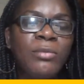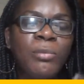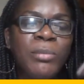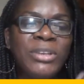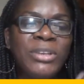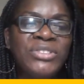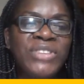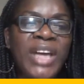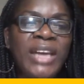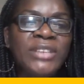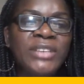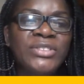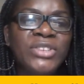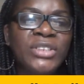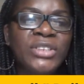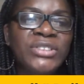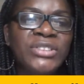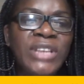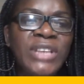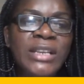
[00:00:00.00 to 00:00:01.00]
besides
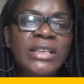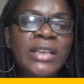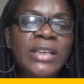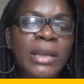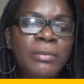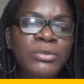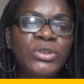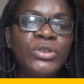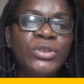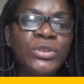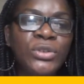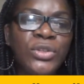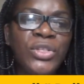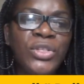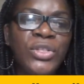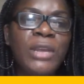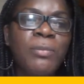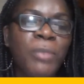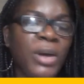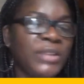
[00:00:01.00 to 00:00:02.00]
just telling them to
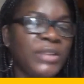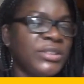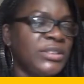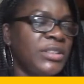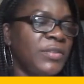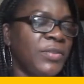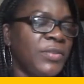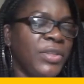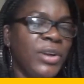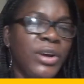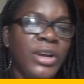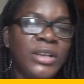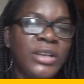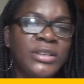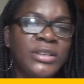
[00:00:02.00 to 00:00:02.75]
think positive thoughts?